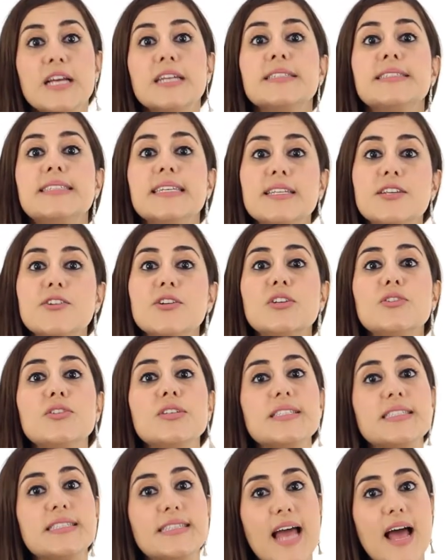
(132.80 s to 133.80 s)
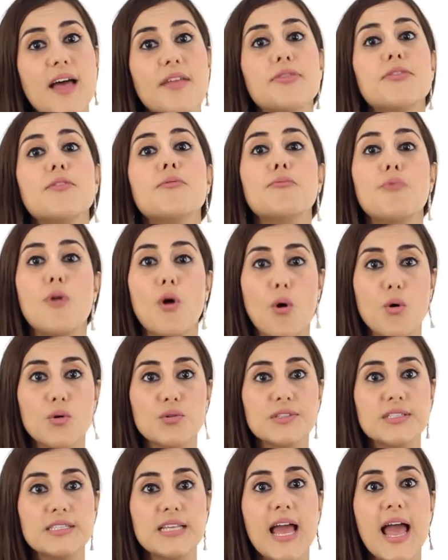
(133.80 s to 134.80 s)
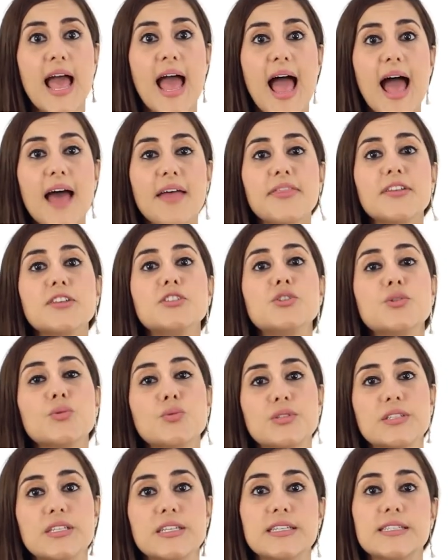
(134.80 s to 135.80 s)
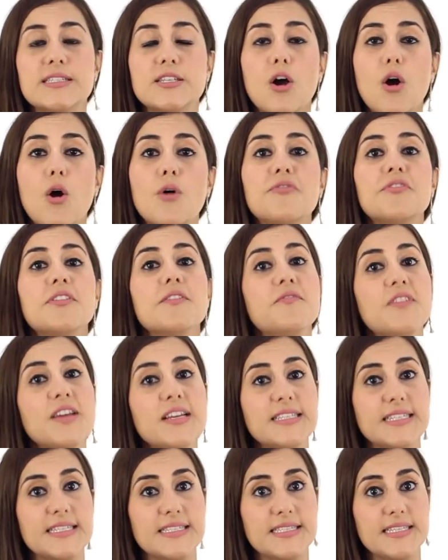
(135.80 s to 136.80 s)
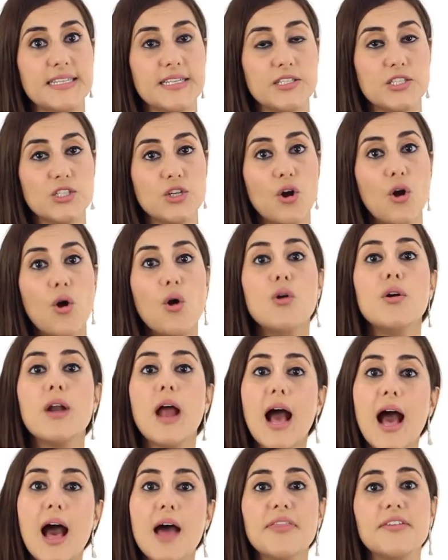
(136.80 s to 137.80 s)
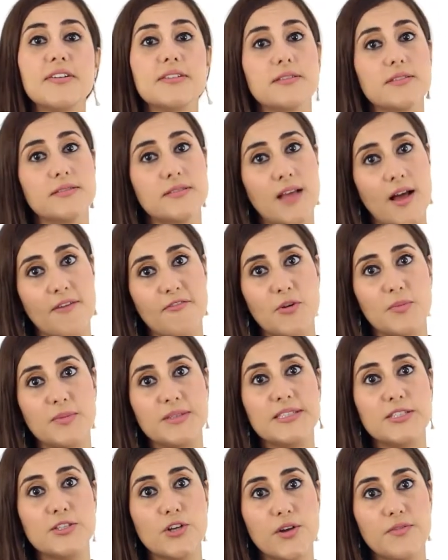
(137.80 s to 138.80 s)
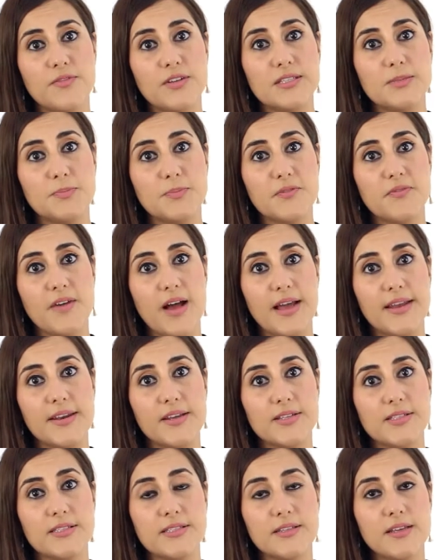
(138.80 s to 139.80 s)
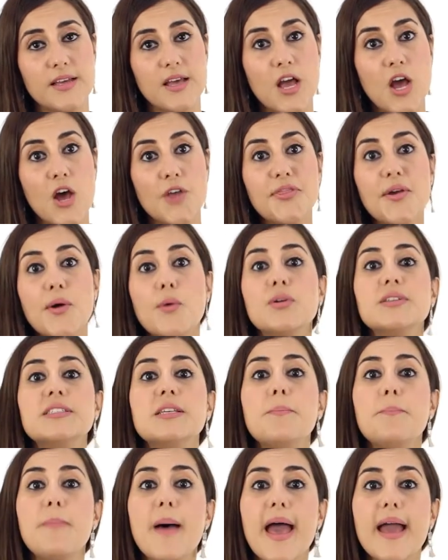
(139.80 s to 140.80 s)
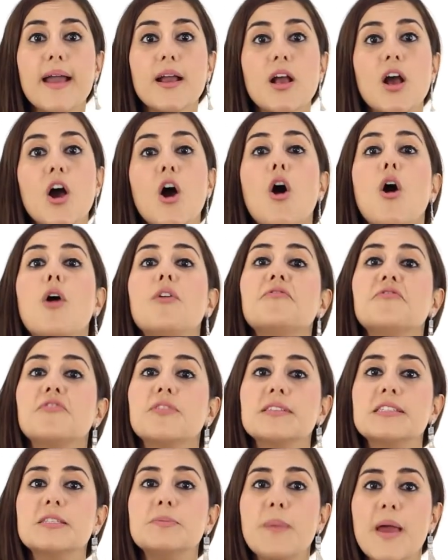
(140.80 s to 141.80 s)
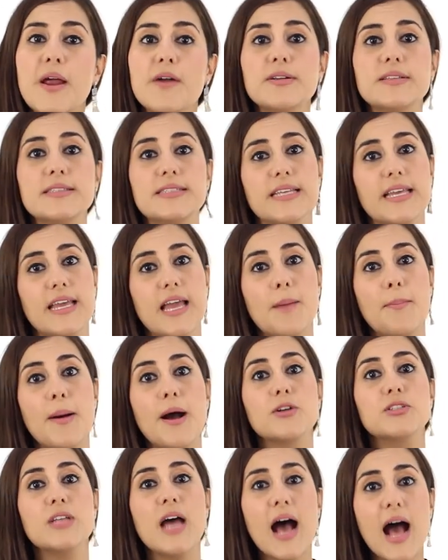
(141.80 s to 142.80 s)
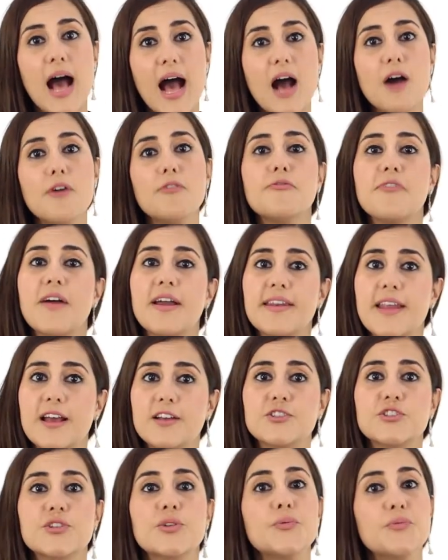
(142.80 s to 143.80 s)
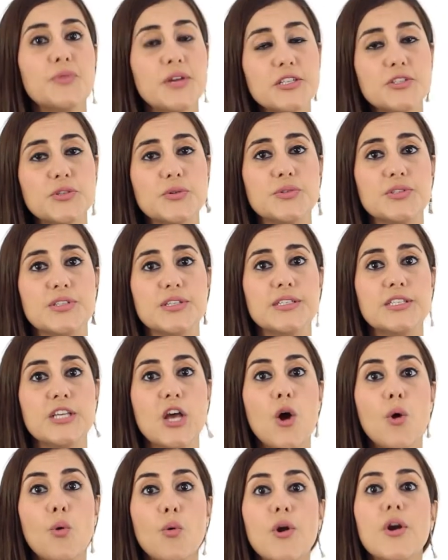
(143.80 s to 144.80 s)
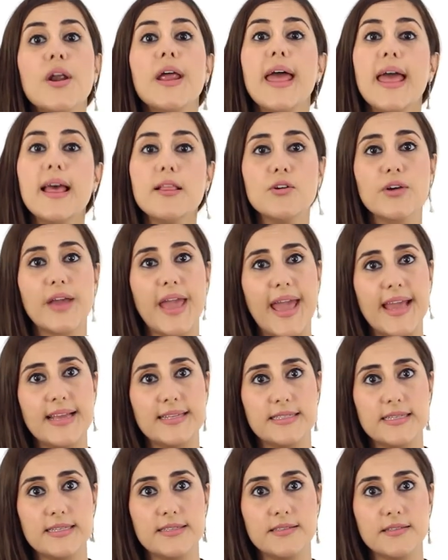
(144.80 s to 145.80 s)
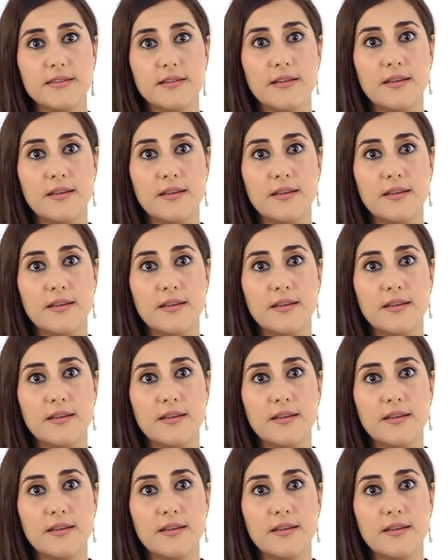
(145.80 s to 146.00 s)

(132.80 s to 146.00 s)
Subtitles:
didn't understand the roles and the duties of the VDCs or other government service providers. There was a bank of transparency about how financial resources were allocated,